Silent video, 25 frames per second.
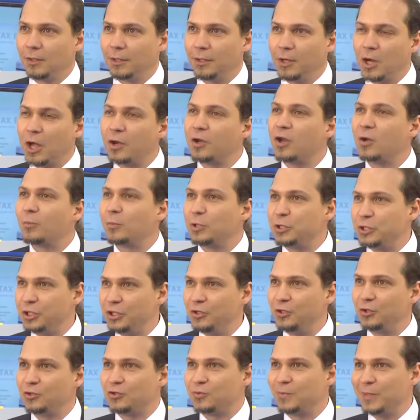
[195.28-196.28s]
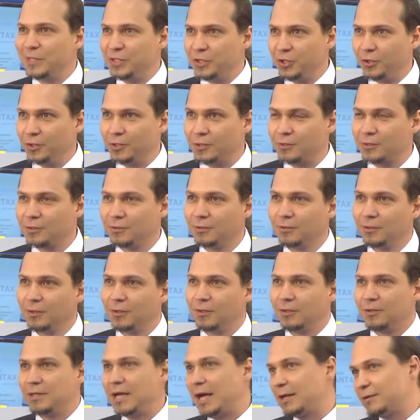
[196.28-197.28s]
non-homogeneous materials,
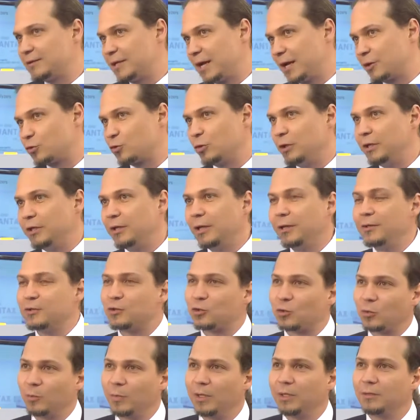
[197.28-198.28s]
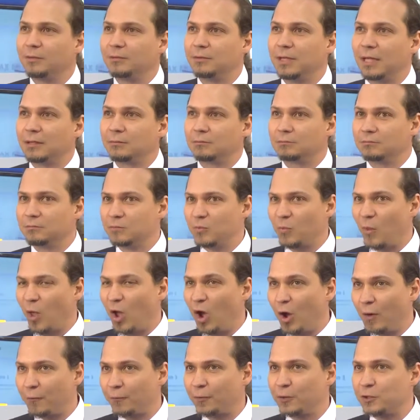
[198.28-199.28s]
that's actually the instrument that
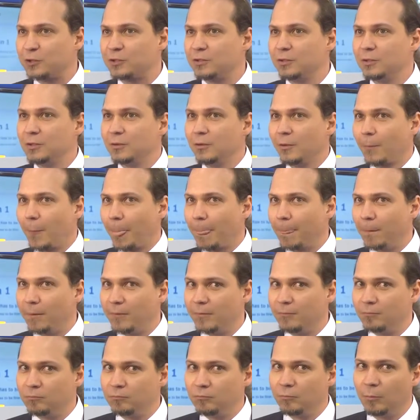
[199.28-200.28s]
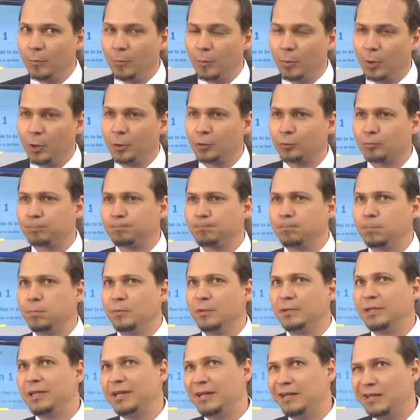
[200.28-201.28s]
offers
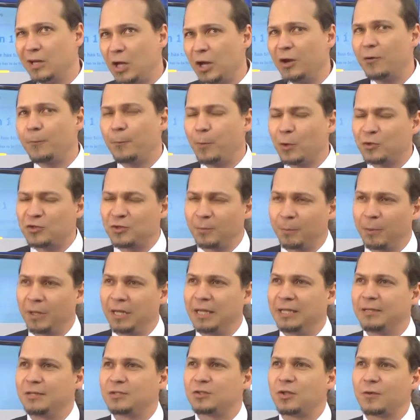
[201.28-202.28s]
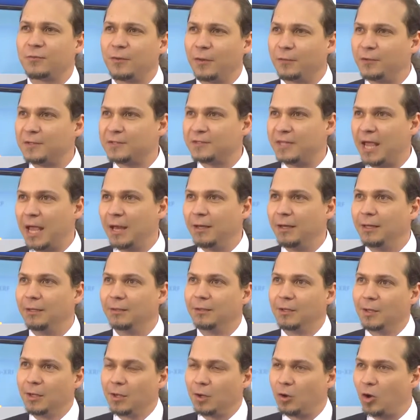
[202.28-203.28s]
a lot of possibilities of
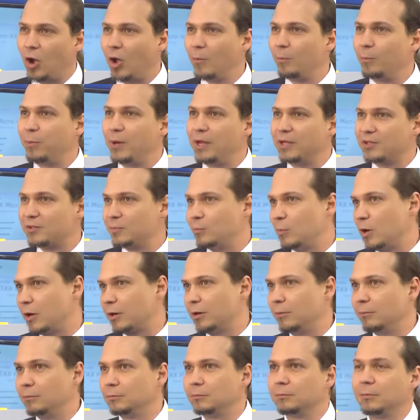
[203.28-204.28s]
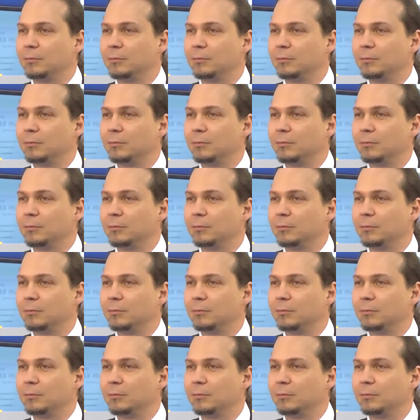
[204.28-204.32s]
understanding complex modern